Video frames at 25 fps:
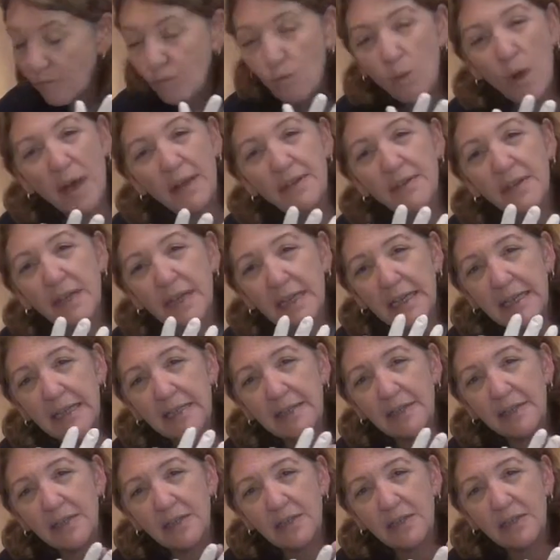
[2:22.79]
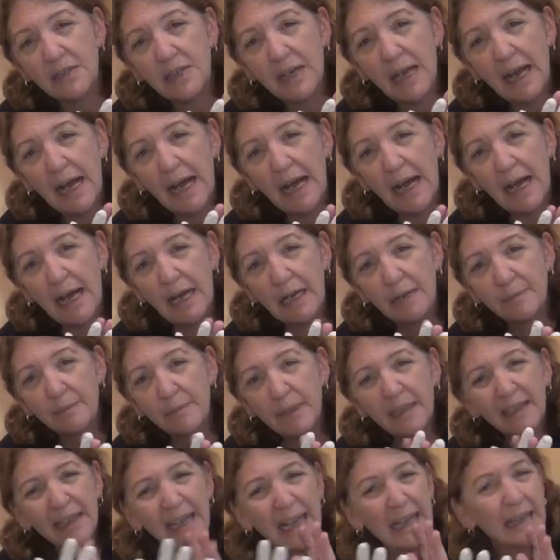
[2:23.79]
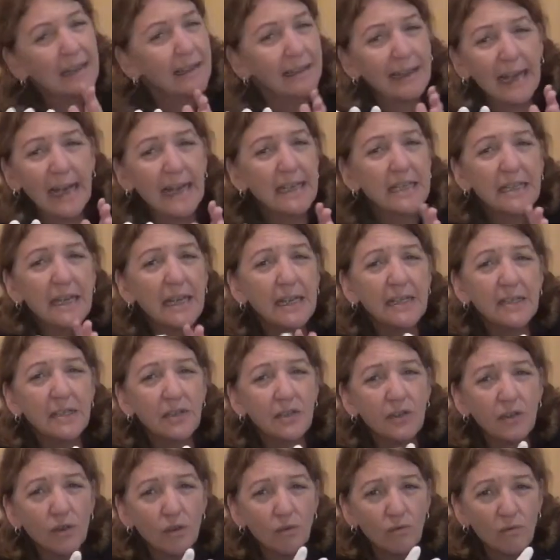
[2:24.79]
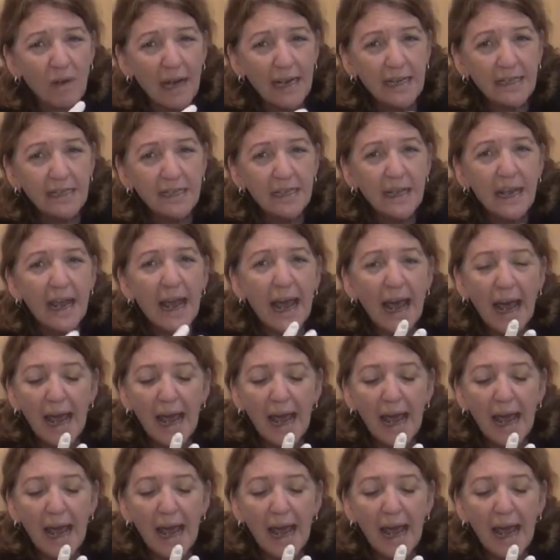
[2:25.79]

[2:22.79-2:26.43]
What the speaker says: One that isn't, latex is great,